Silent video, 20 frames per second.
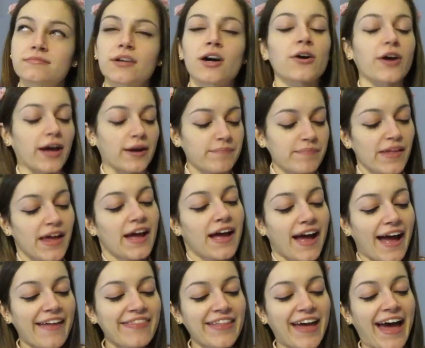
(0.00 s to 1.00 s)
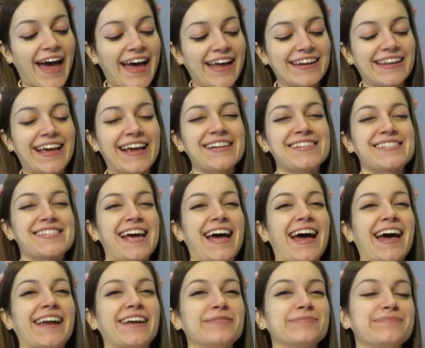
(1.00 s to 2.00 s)
Okay. And then they
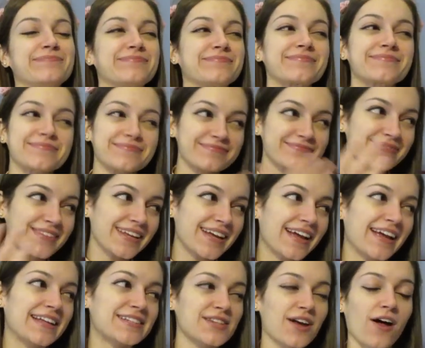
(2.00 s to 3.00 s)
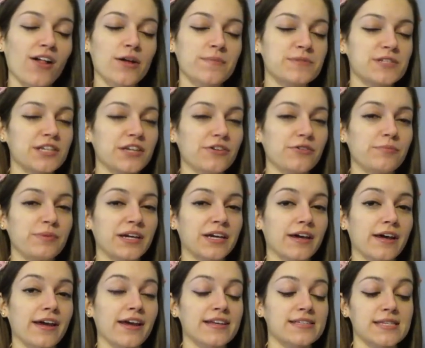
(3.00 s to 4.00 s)
said, it's all up to you
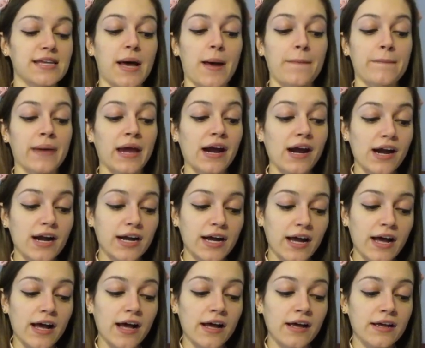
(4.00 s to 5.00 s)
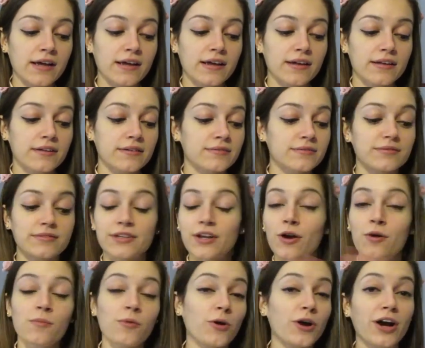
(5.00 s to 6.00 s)
because America...
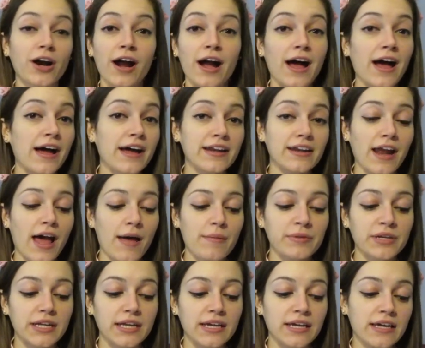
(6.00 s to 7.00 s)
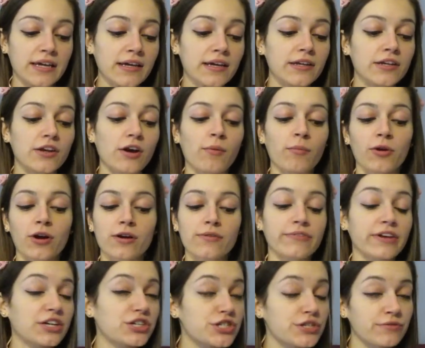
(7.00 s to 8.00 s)
No more nominee, no more
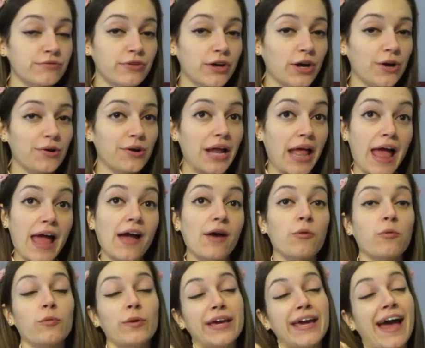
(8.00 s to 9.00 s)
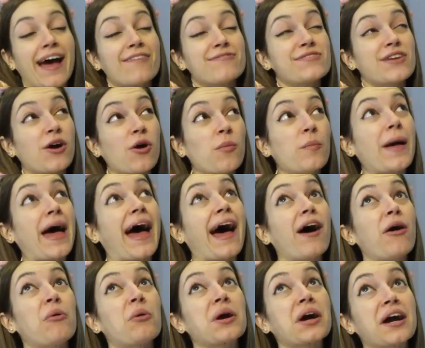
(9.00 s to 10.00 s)
eviction vote. We have no
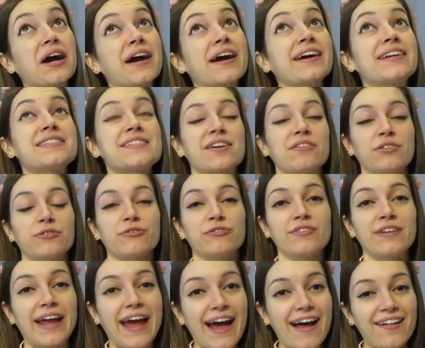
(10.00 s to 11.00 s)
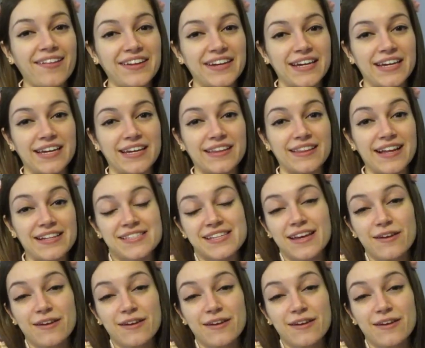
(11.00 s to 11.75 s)
power until the finale. That's